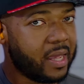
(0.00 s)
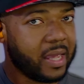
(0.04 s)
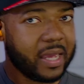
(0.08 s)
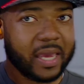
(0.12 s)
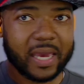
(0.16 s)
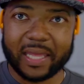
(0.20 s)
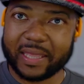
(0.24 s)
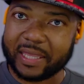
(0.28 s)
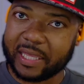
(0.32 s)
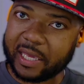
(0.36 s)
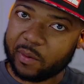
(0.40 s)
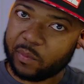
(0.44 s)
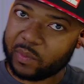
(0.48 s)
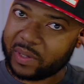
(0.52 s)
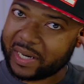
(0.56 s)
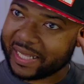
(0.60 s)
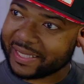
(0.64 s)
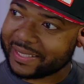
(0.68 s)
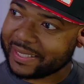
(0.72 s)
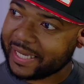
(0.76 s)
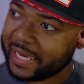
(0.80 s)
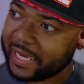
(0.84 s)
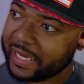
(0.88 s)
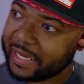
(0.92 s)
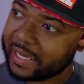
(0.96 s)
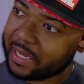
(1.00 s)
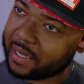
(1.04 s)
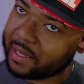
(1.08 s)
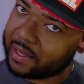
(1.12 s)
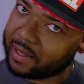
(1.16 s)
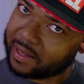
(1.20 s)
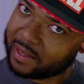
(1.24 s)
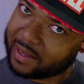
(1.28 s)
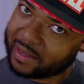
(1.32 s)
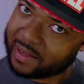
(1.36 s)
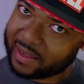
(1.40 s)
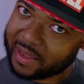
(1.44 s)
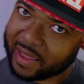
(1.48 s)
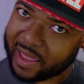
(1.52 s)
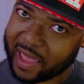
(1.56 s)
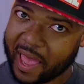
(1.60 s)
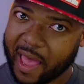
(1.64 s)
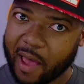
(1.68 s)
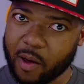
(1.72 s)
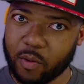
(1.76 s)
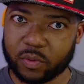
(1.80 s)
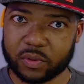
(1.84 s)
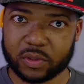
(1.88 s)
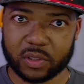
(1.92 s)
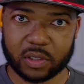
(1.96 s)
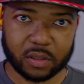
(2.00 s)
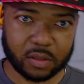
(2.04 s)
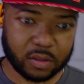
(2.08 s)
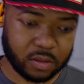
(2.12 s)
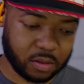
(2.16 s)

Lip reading: And then when I take out,